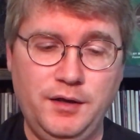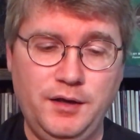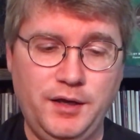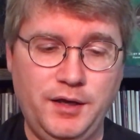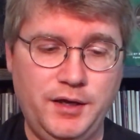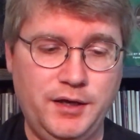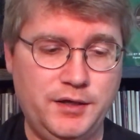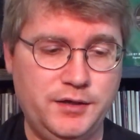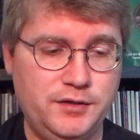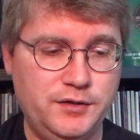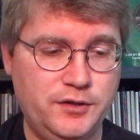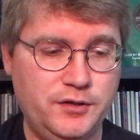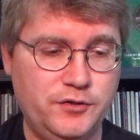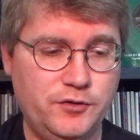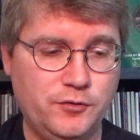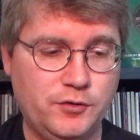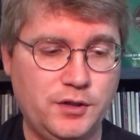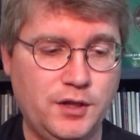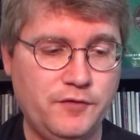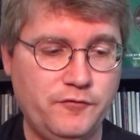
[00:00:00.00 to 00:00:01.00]
And
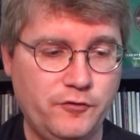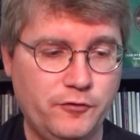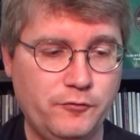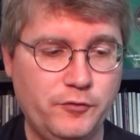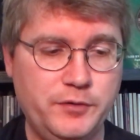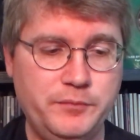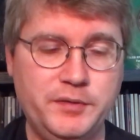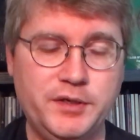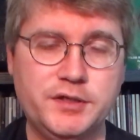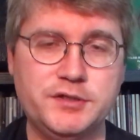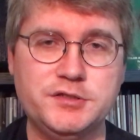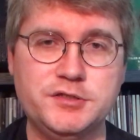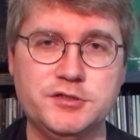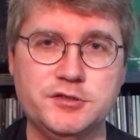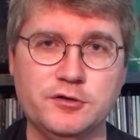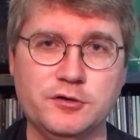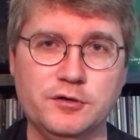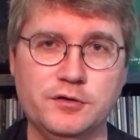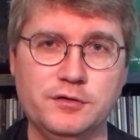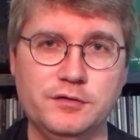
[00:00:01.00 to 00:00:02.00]
the Glover
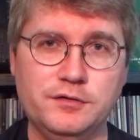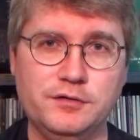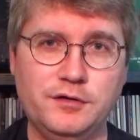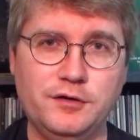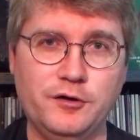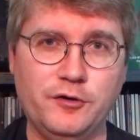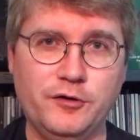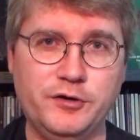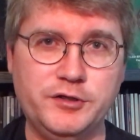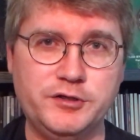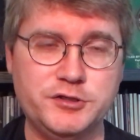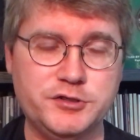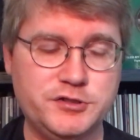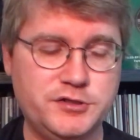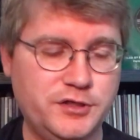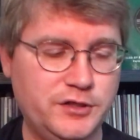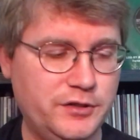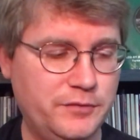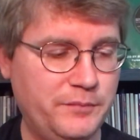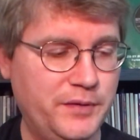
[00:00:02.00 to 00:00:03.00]
remixes are
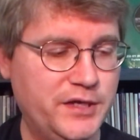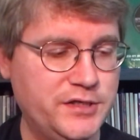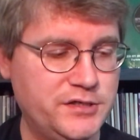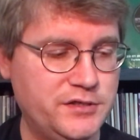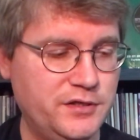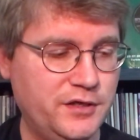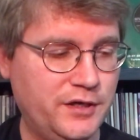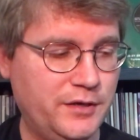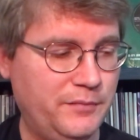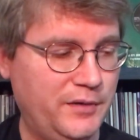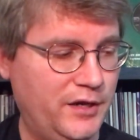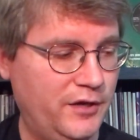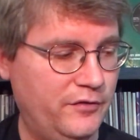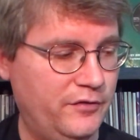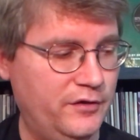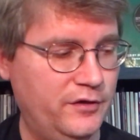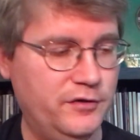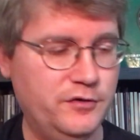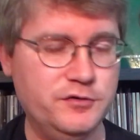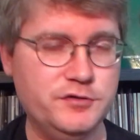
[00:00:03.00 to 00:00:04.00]
interesting. The best thing
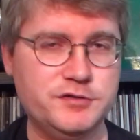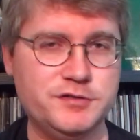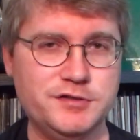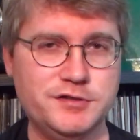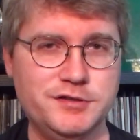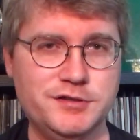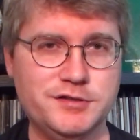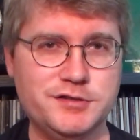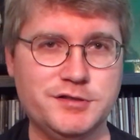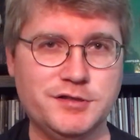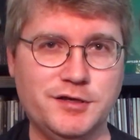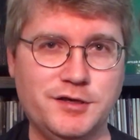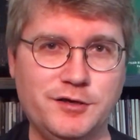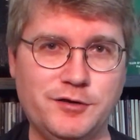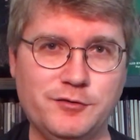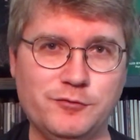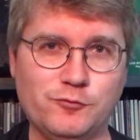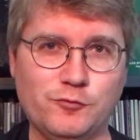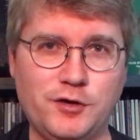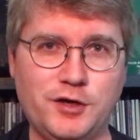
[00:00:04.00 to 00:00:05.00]
about those is
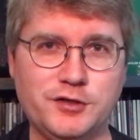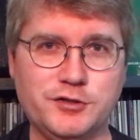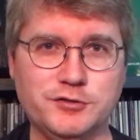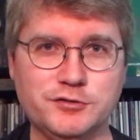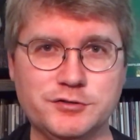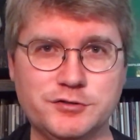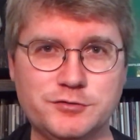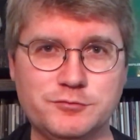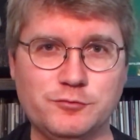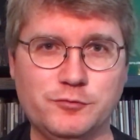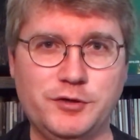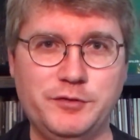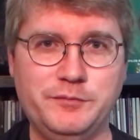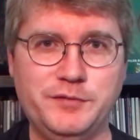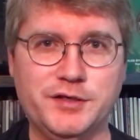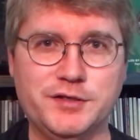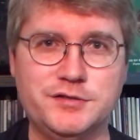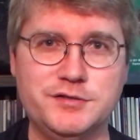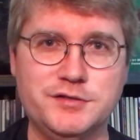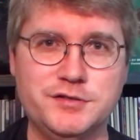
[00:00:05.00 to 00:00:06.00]
Roger's
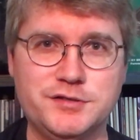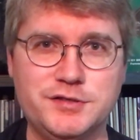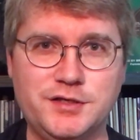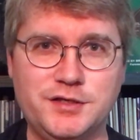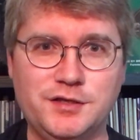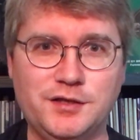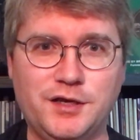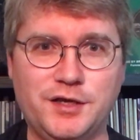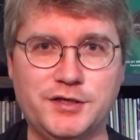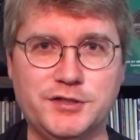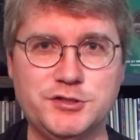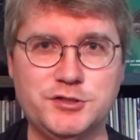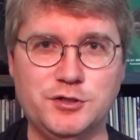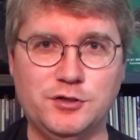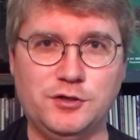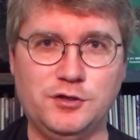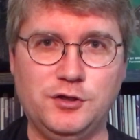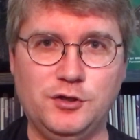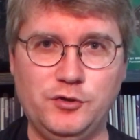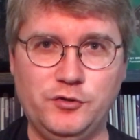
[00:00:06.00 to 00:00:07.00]
remixes, he likes to
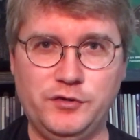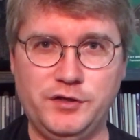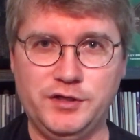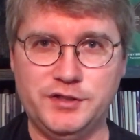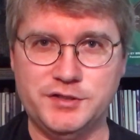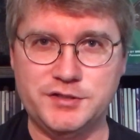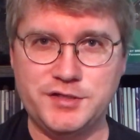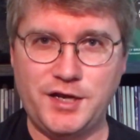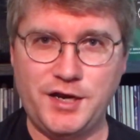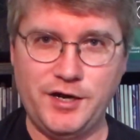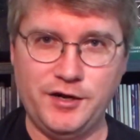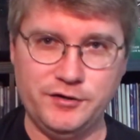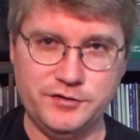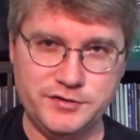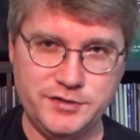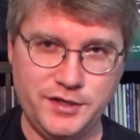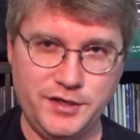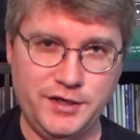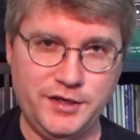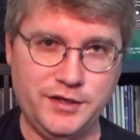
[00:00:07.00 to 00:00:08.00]
include the entire
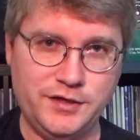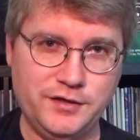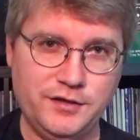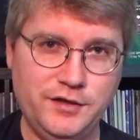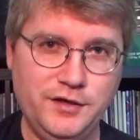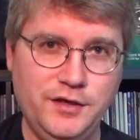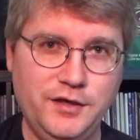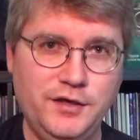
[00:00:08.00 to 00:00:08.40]
take.